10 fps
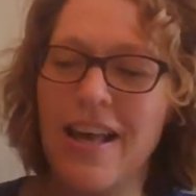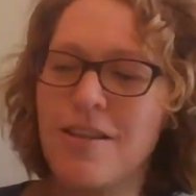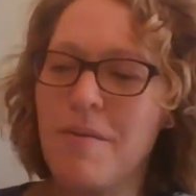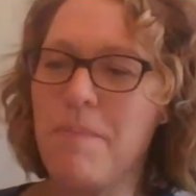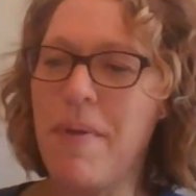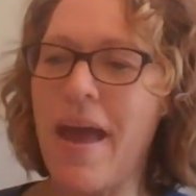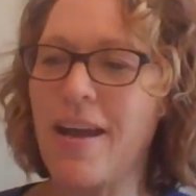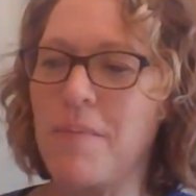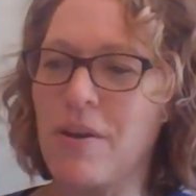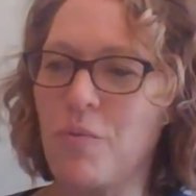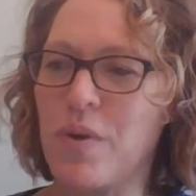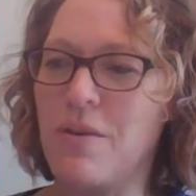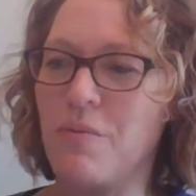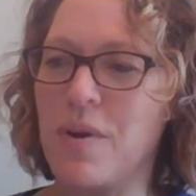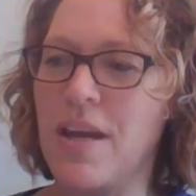So I'm going to back up and
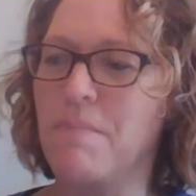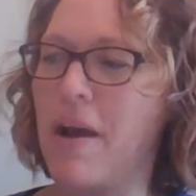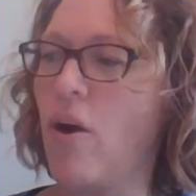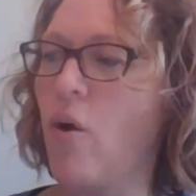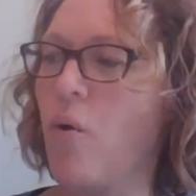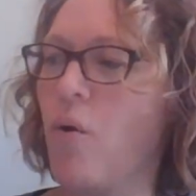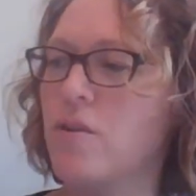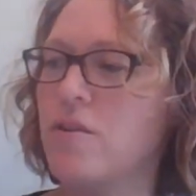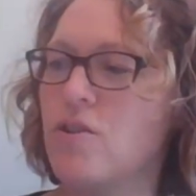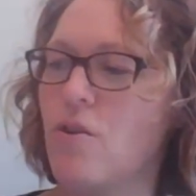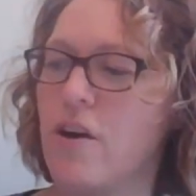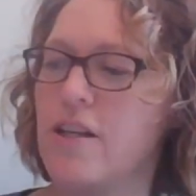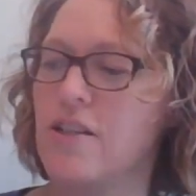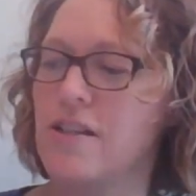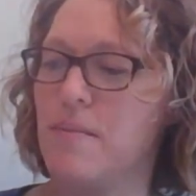reread my whole story
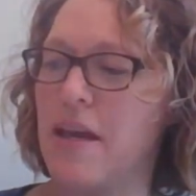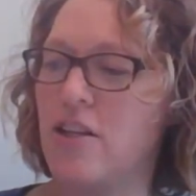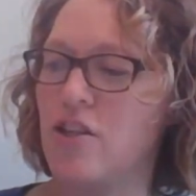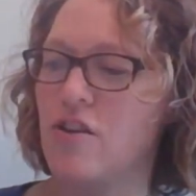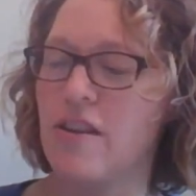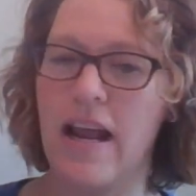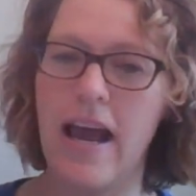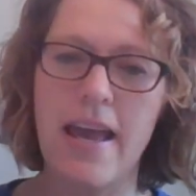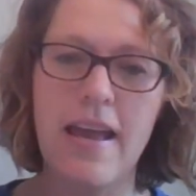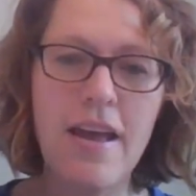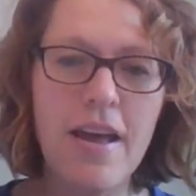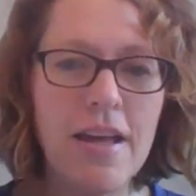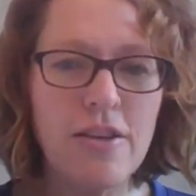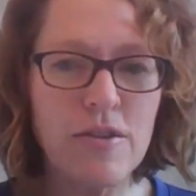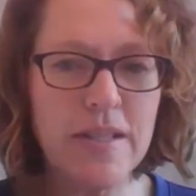just to make sure that I
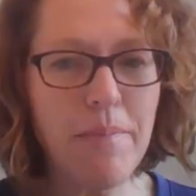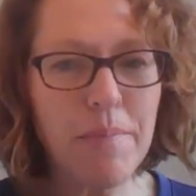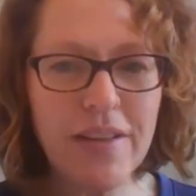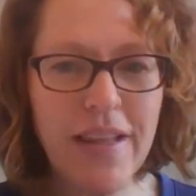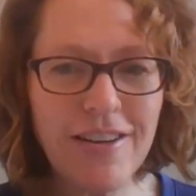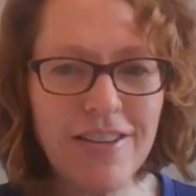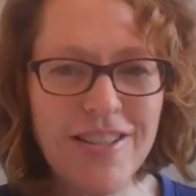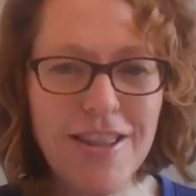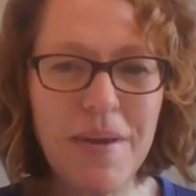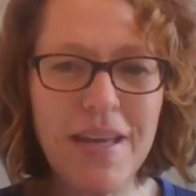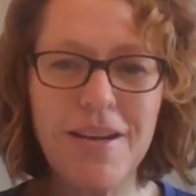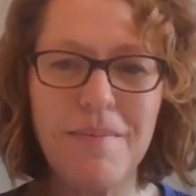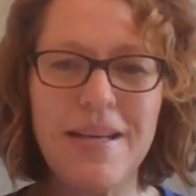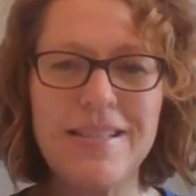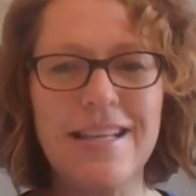use capital letters at the beginning of
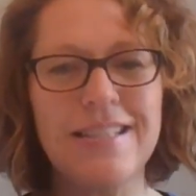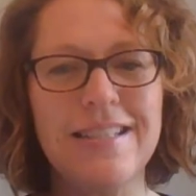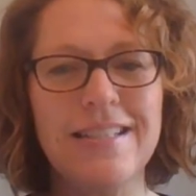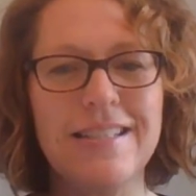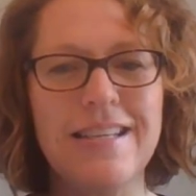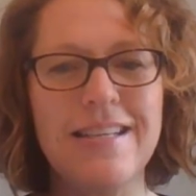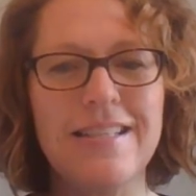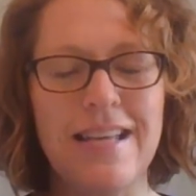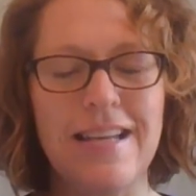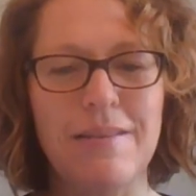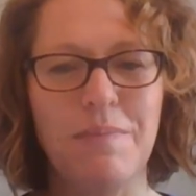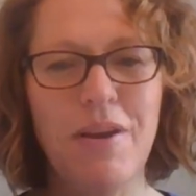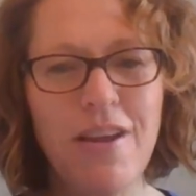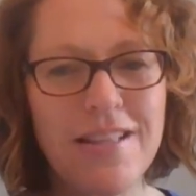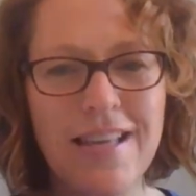my sentences and
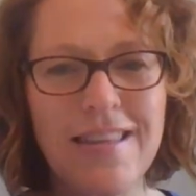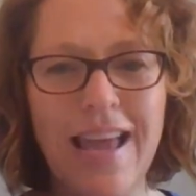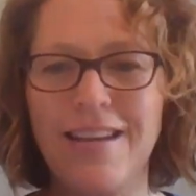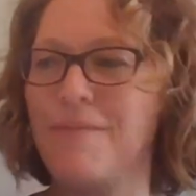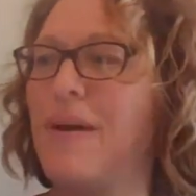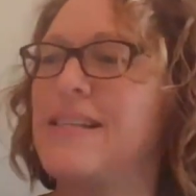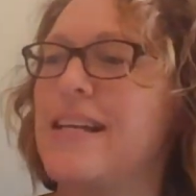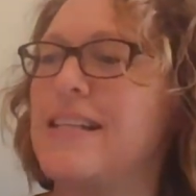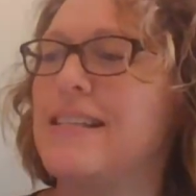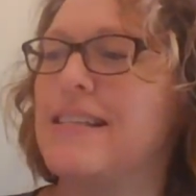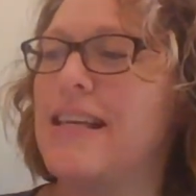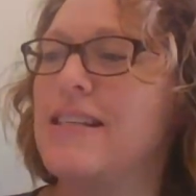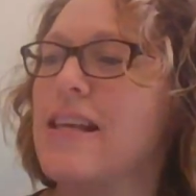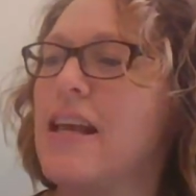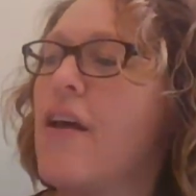periods at the end of my
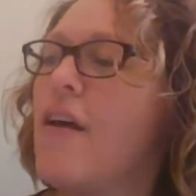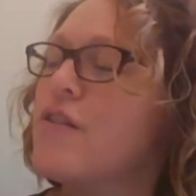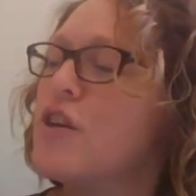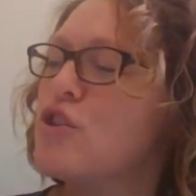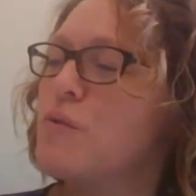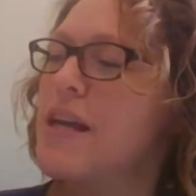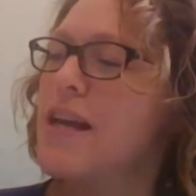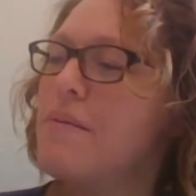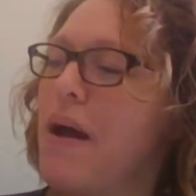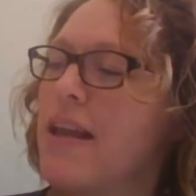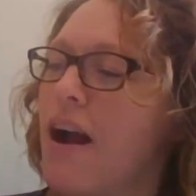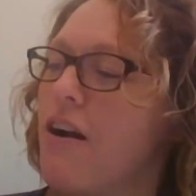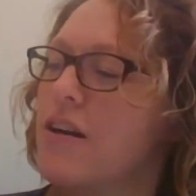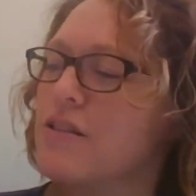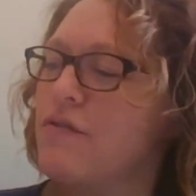sentences. The tree in my
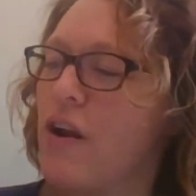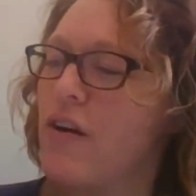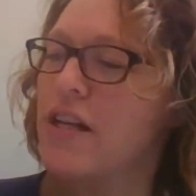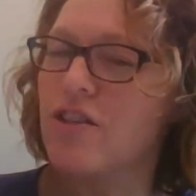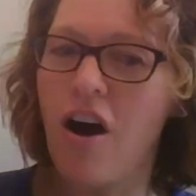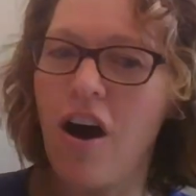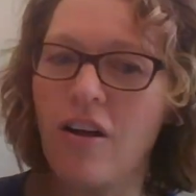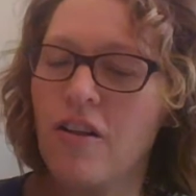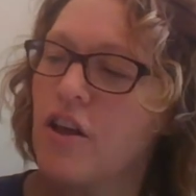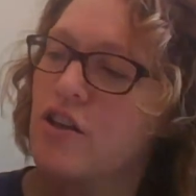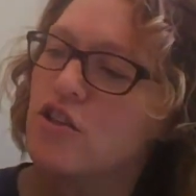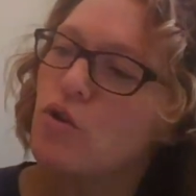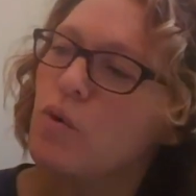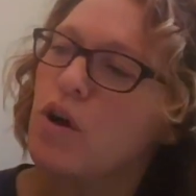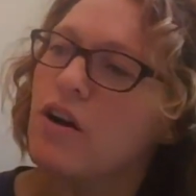yard is very tall.
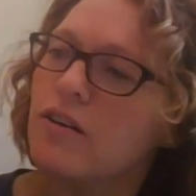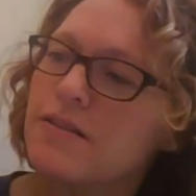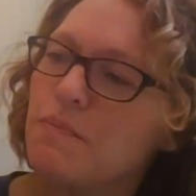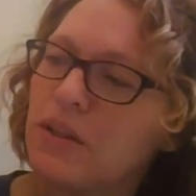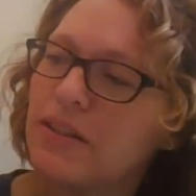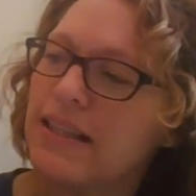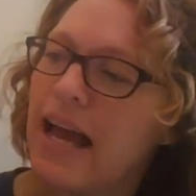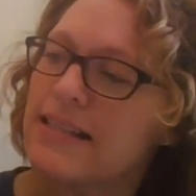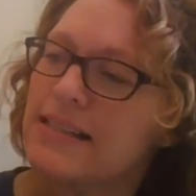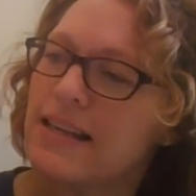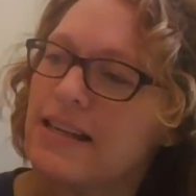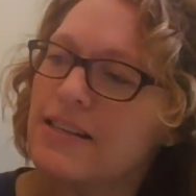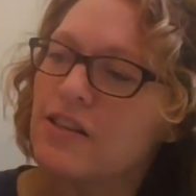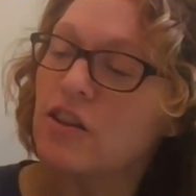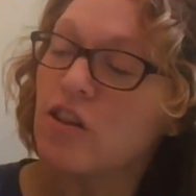Squirrels build nests in
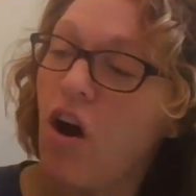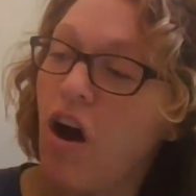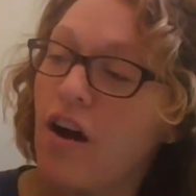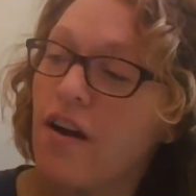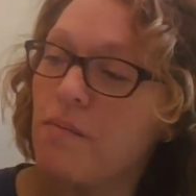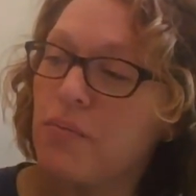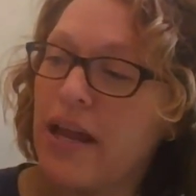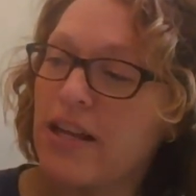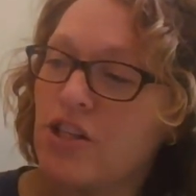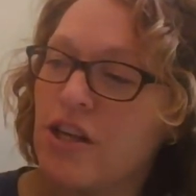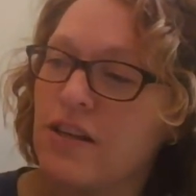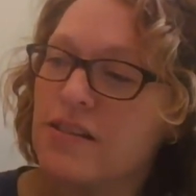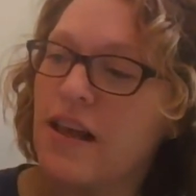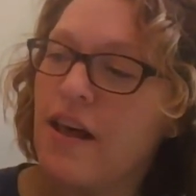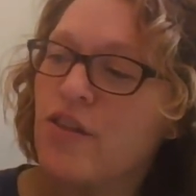its long
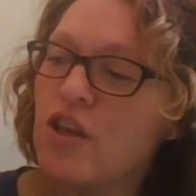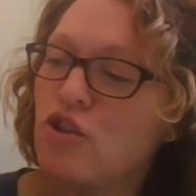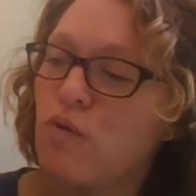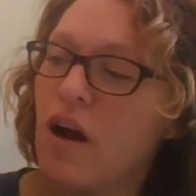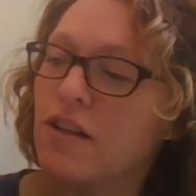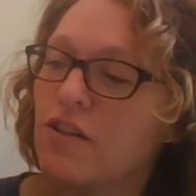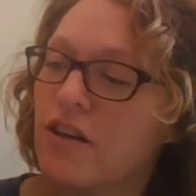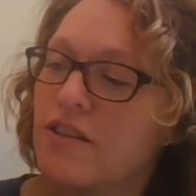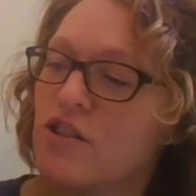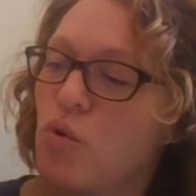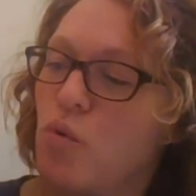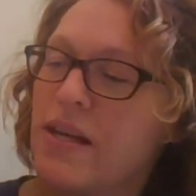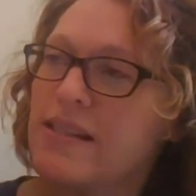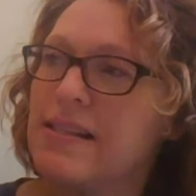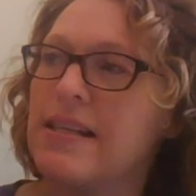branches. The trunk looks
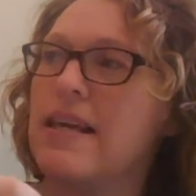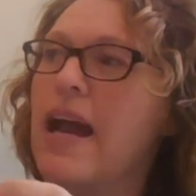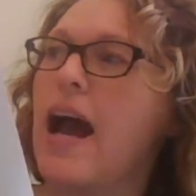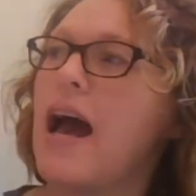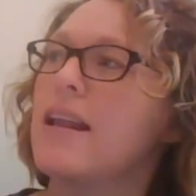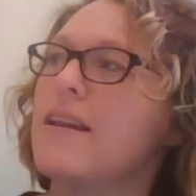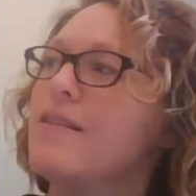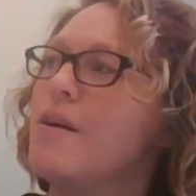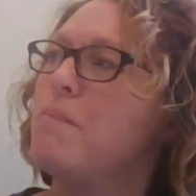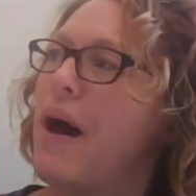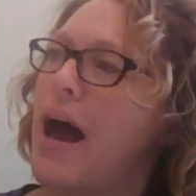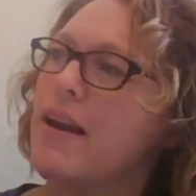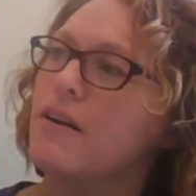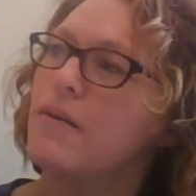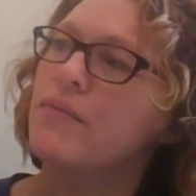twisty on the
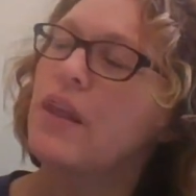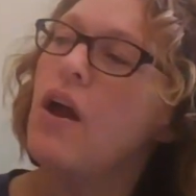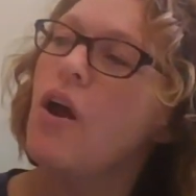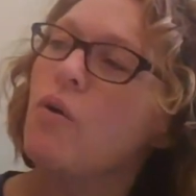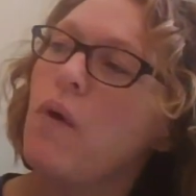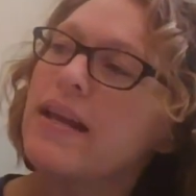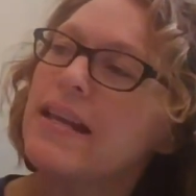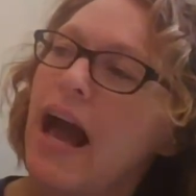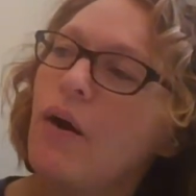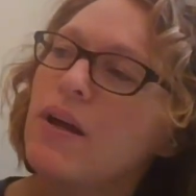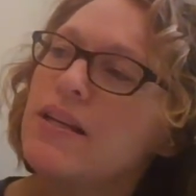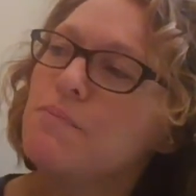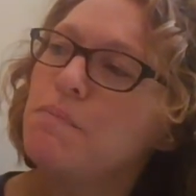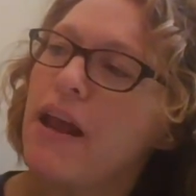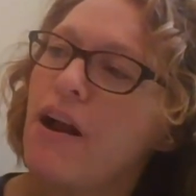bottom. Right now it is
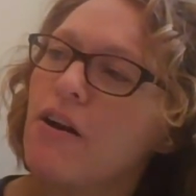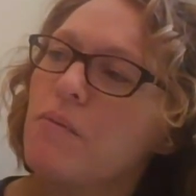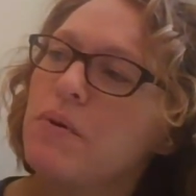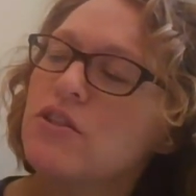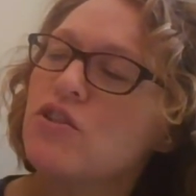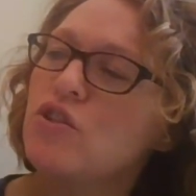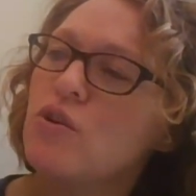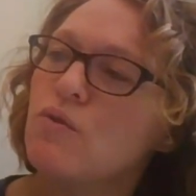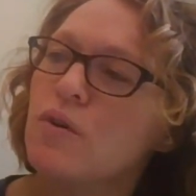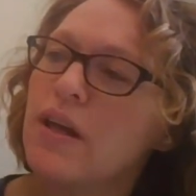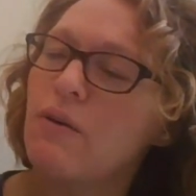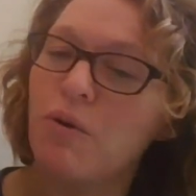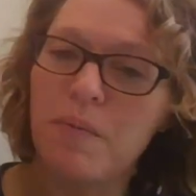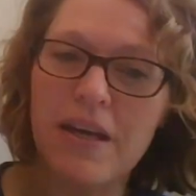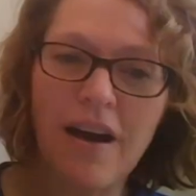bare, but soon it
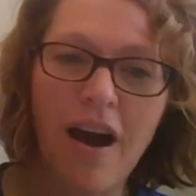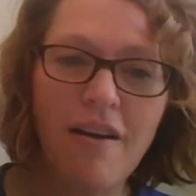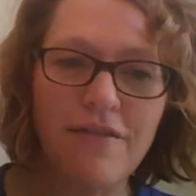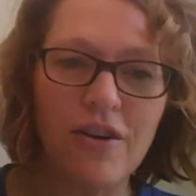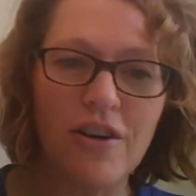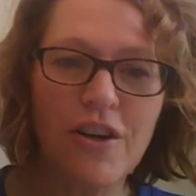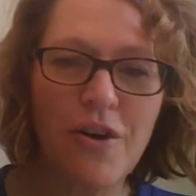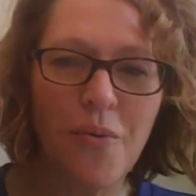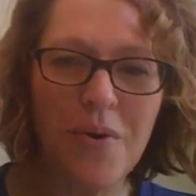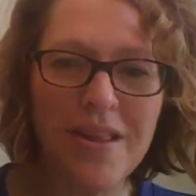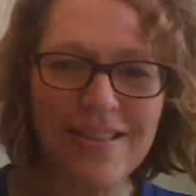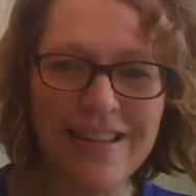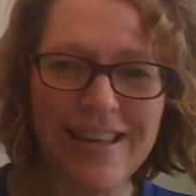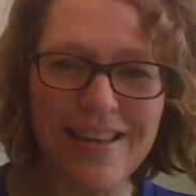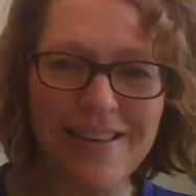will be covered with
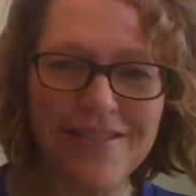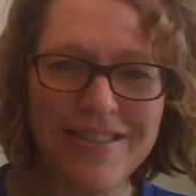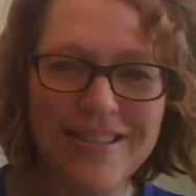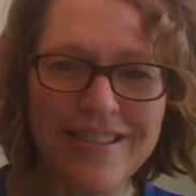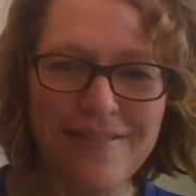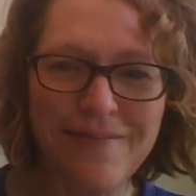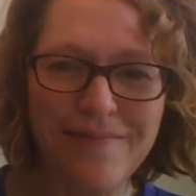leaves.